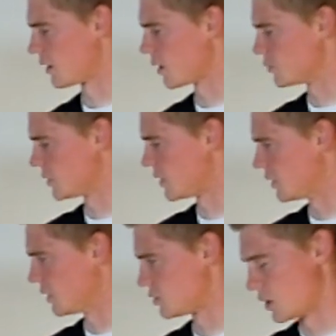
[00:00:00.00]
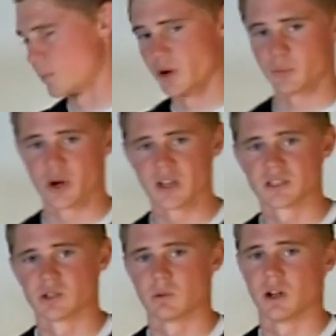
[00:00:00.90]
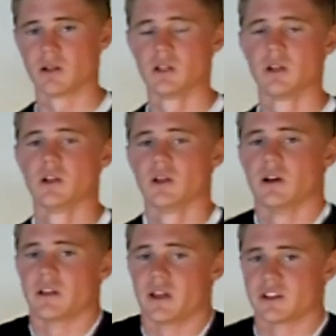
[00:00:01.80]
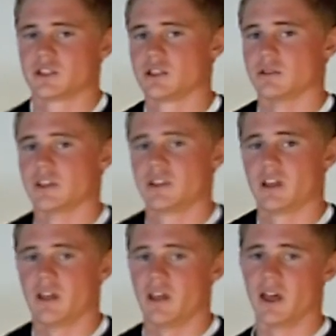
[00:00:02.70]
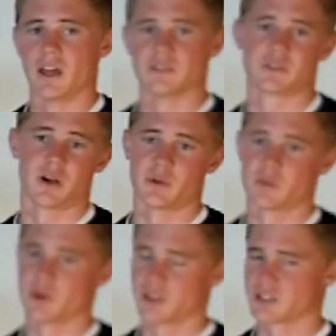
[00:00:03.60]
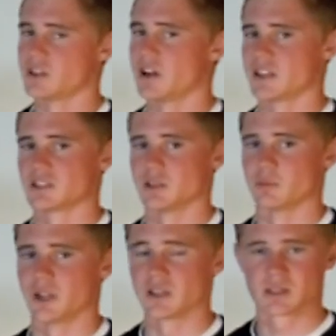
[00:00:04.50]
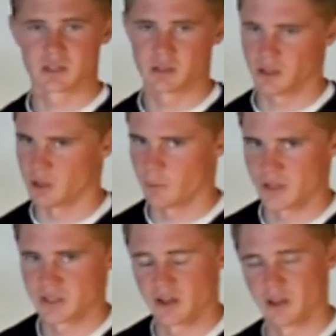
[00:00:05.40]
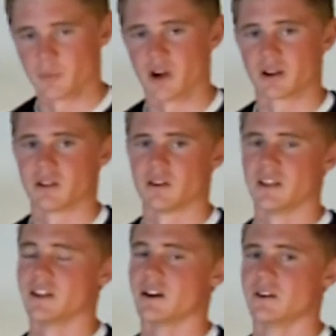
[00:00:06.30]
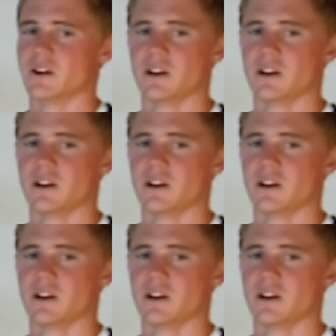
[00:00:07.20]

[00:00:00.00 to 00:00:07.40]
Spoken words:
It comes with SRAM Red brakes as well attached to it, and SRAM Red brakes that are excellent brakes, you know, best out on the market right now,